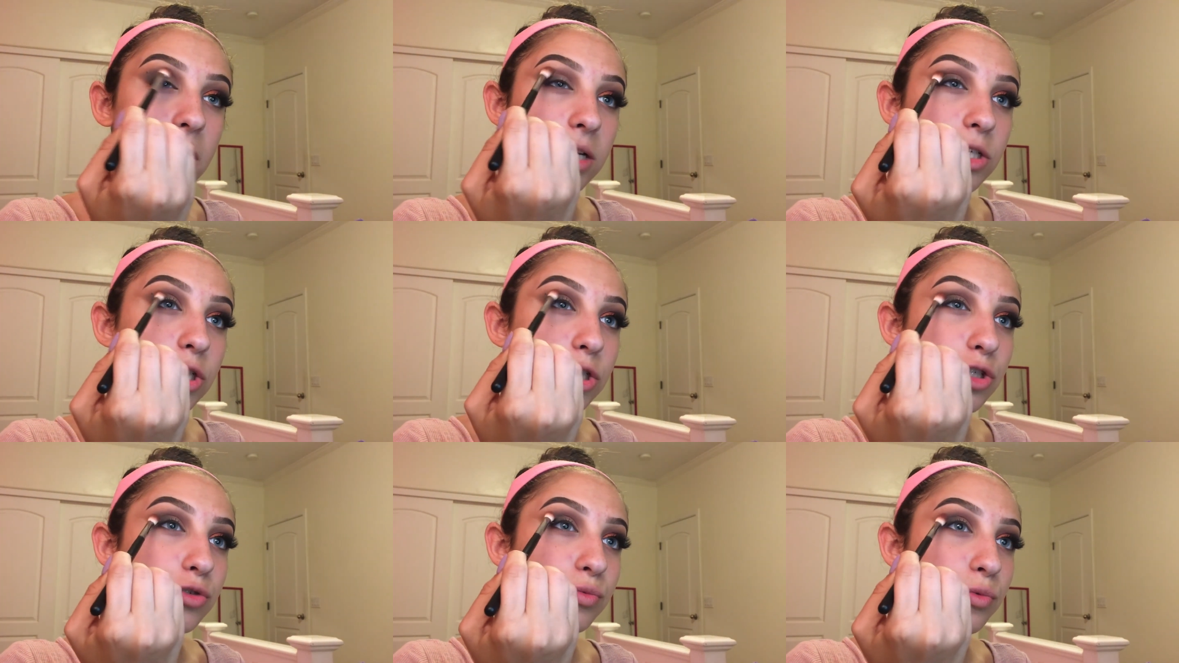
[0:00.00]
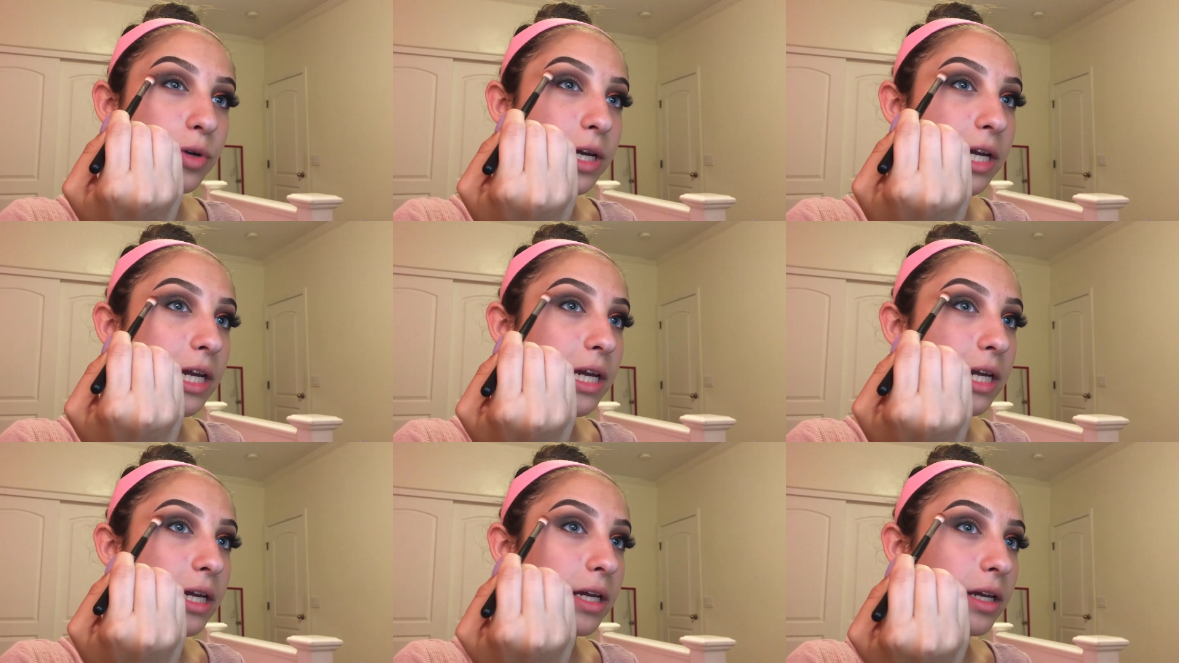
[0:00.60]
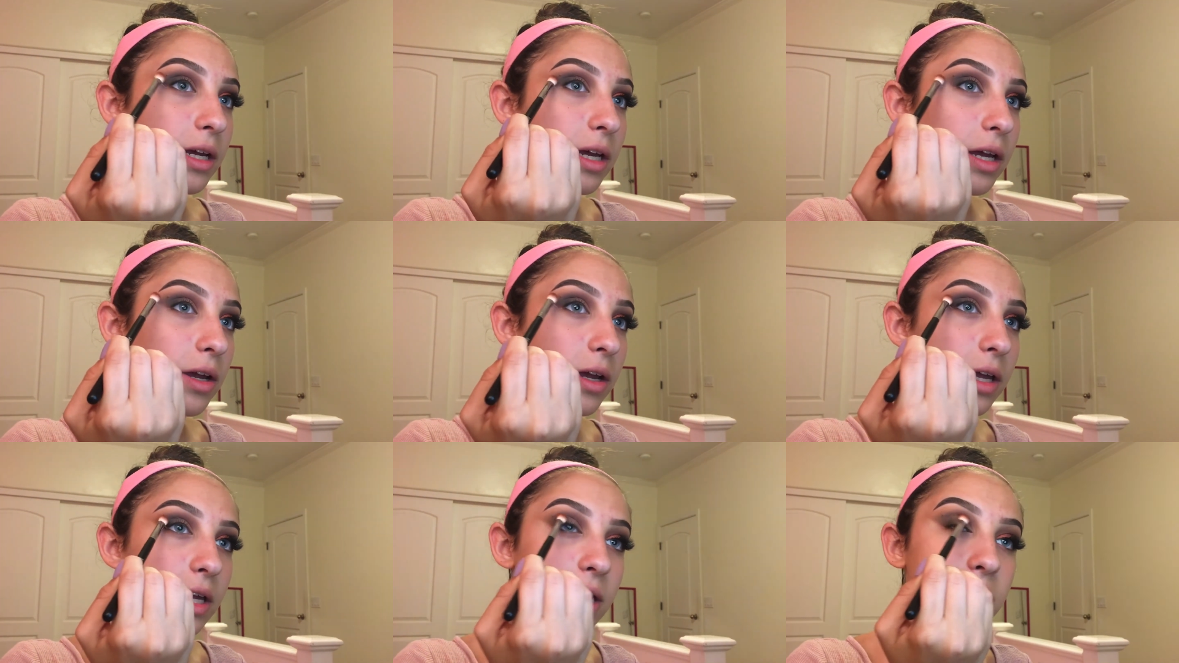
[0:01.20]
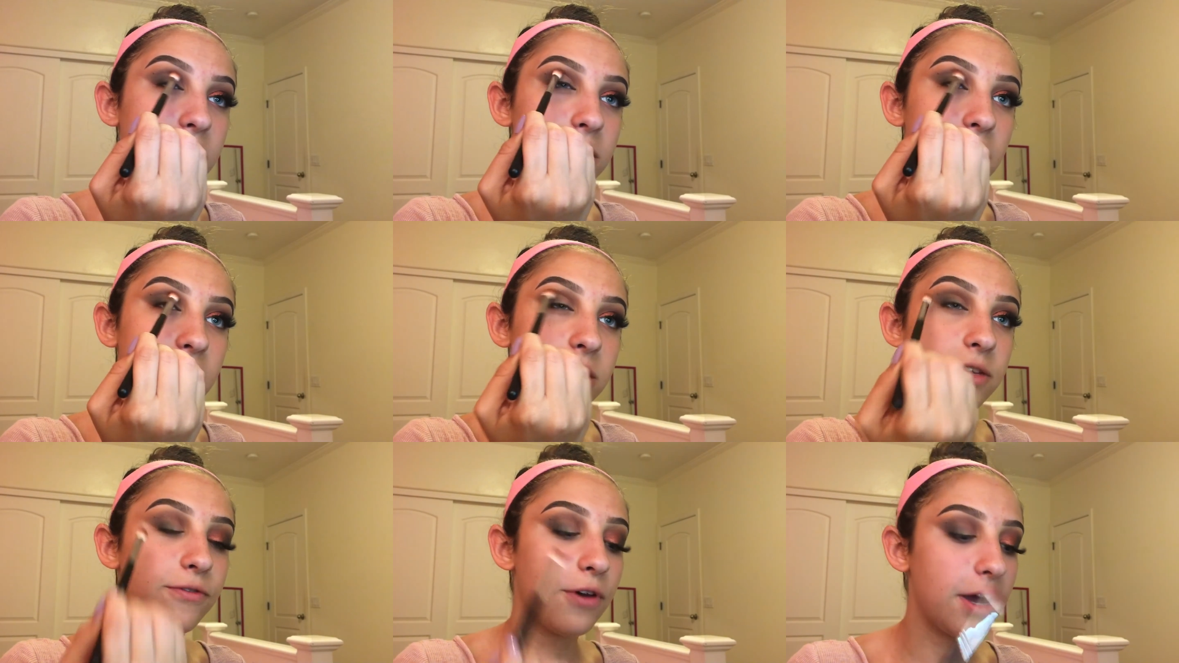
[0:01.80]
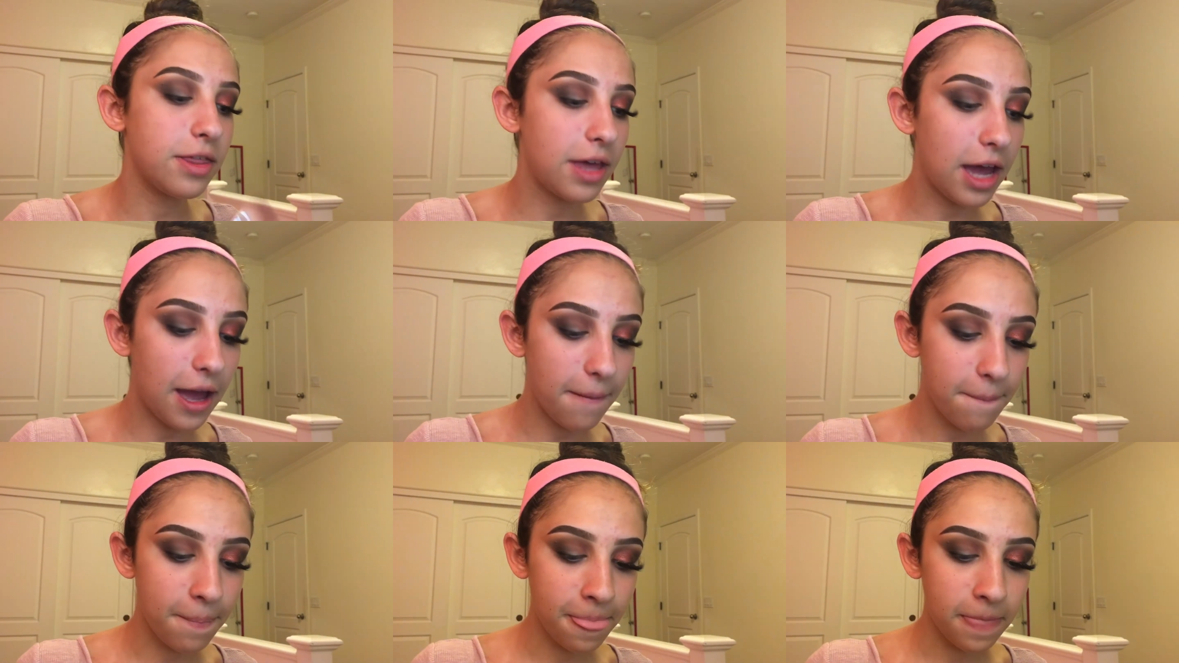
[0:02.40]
just re-intensify that.